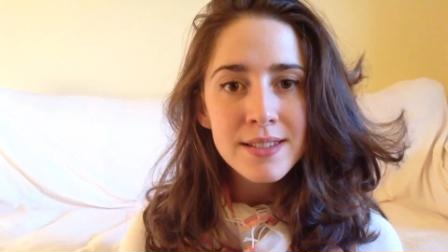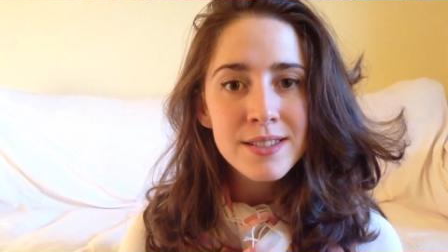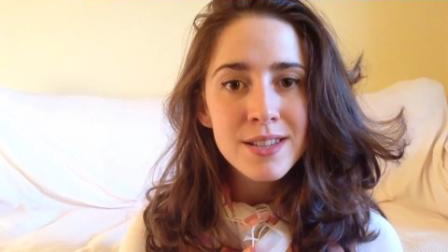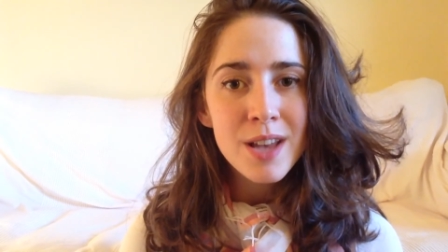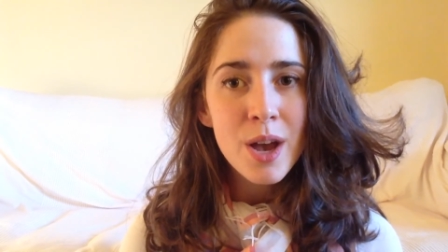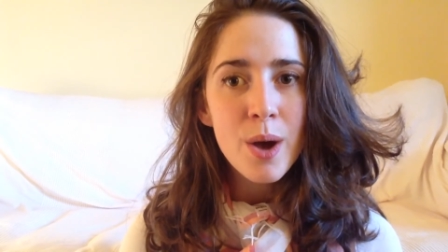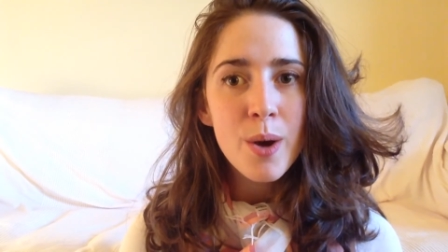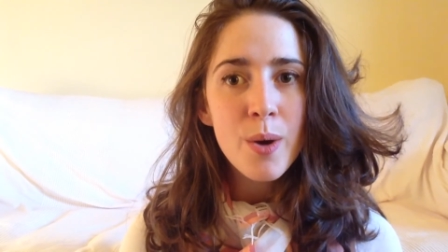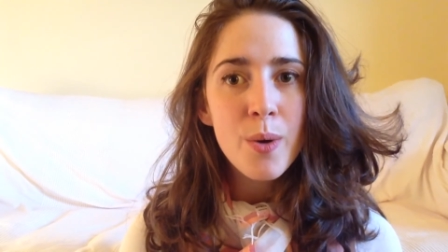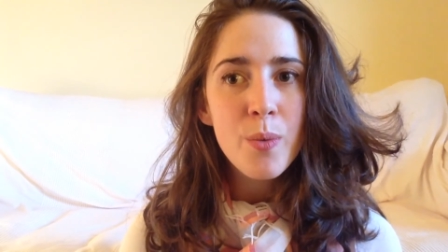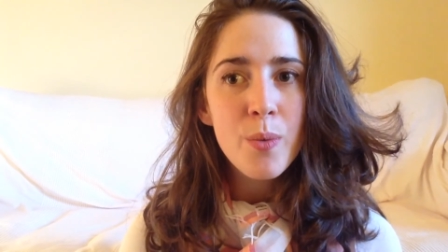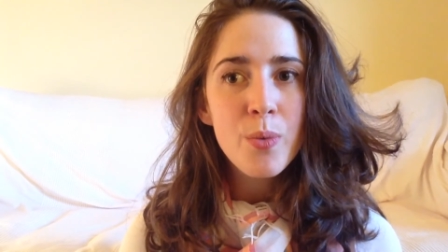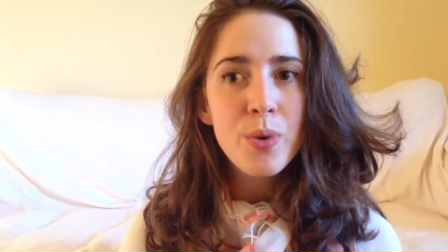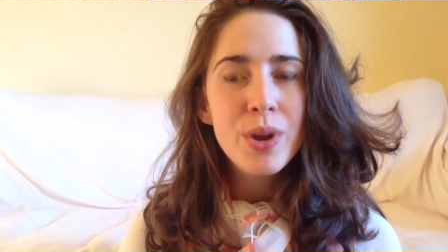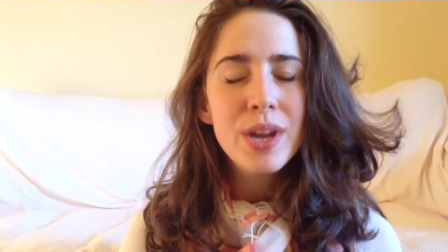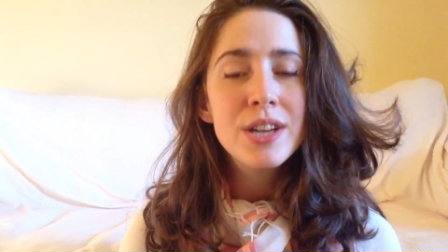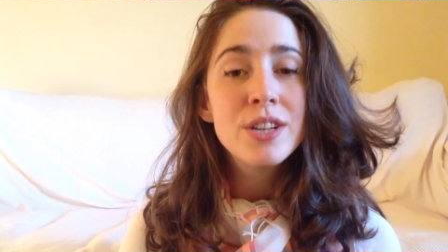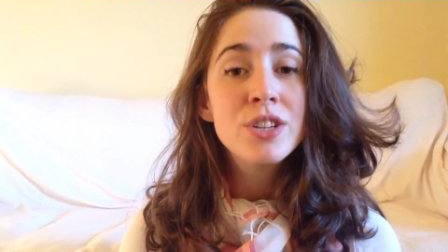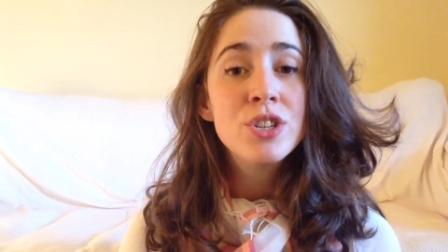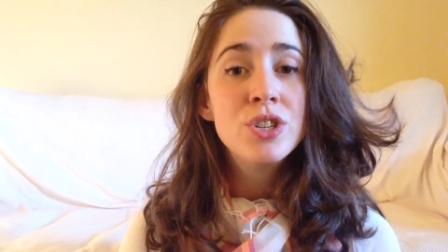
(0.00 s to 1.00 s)
So
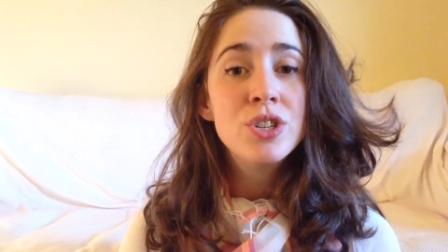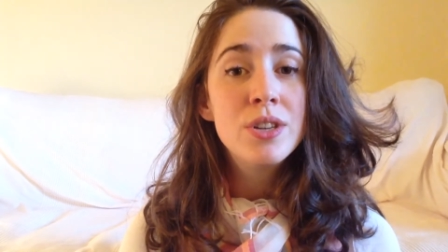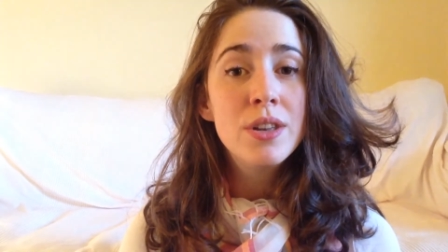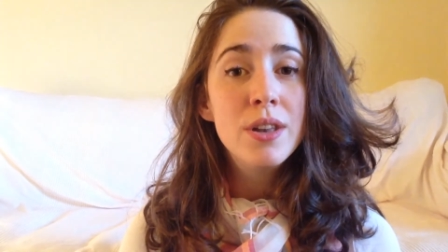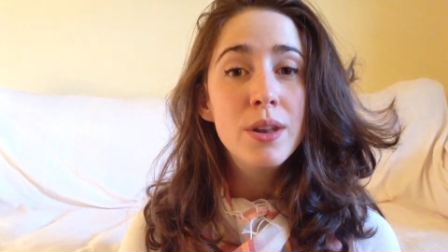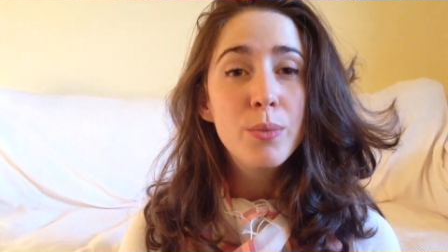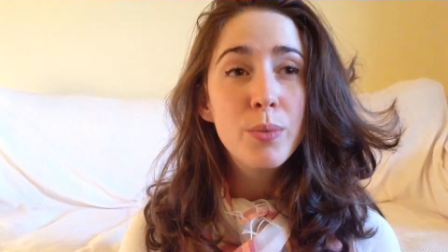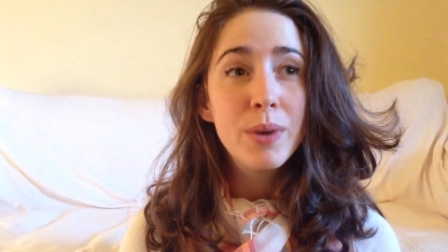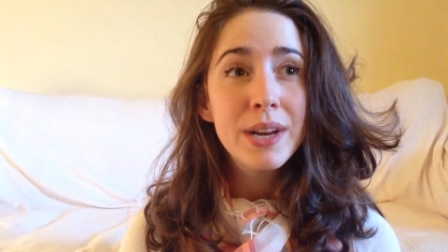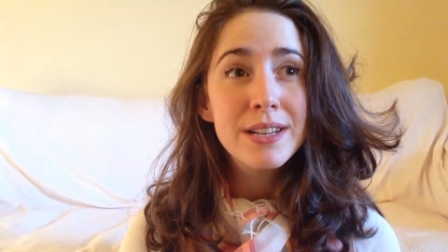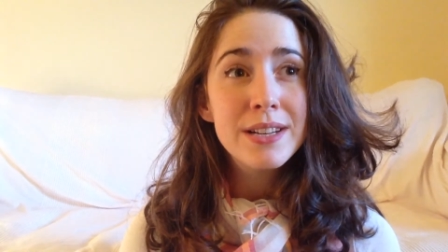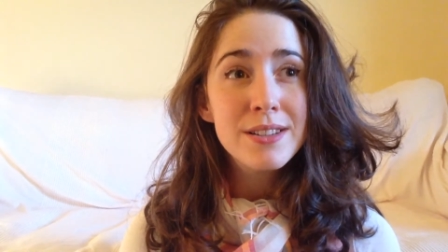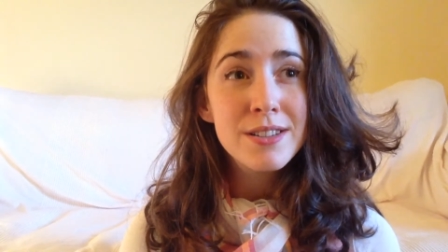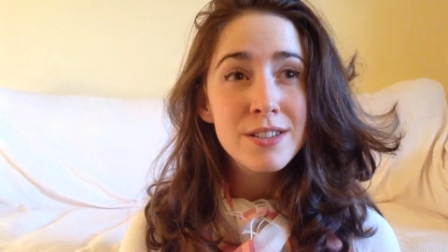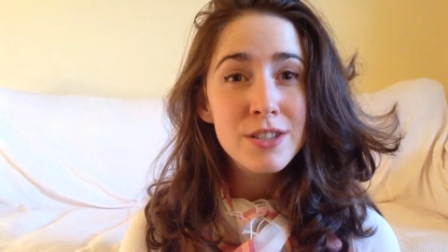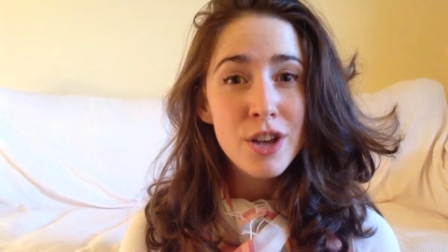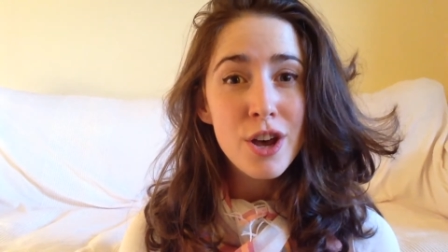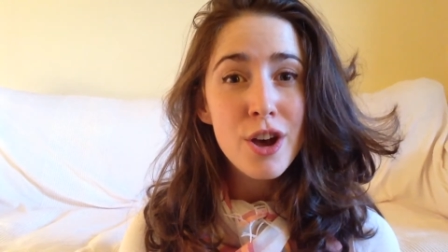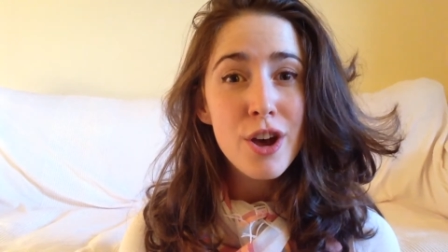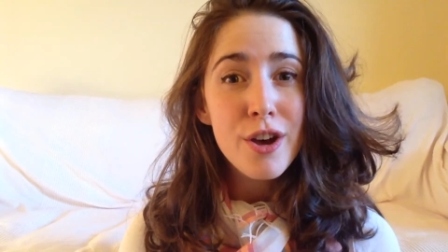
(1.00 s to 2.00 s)
we we
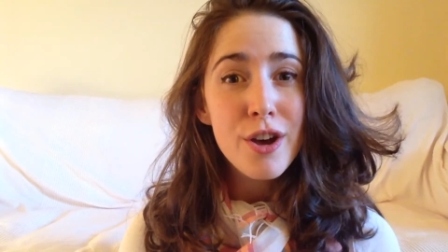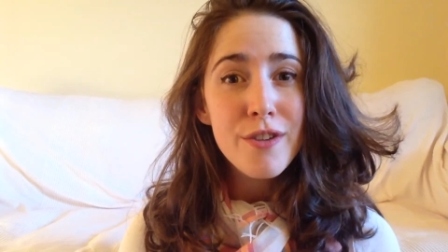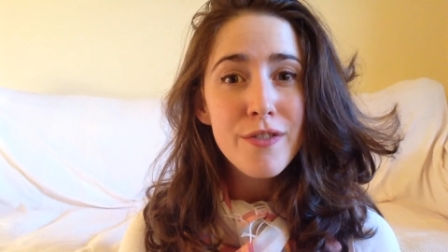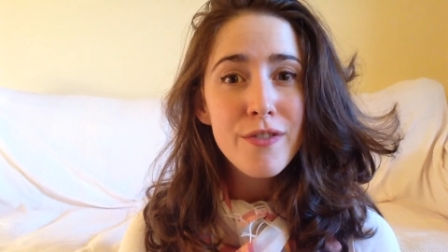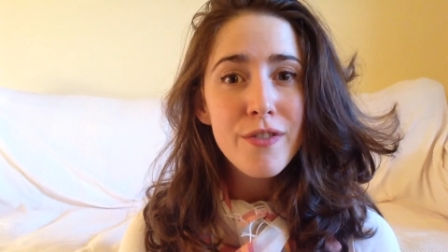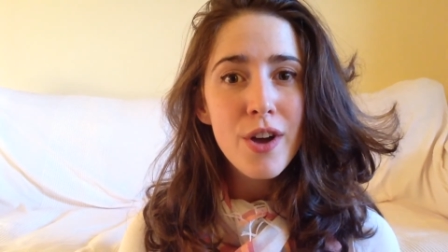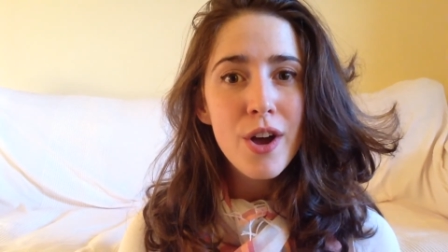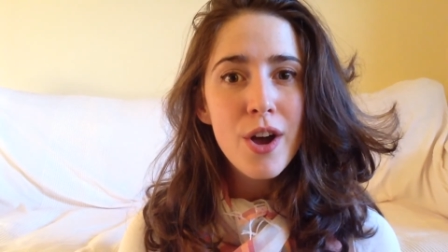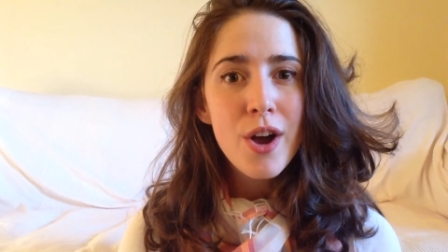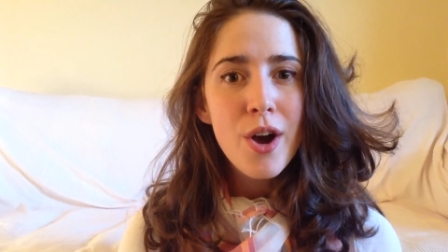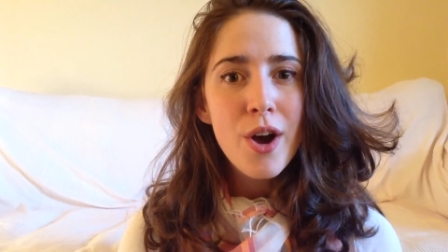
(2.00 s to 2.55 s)
deserve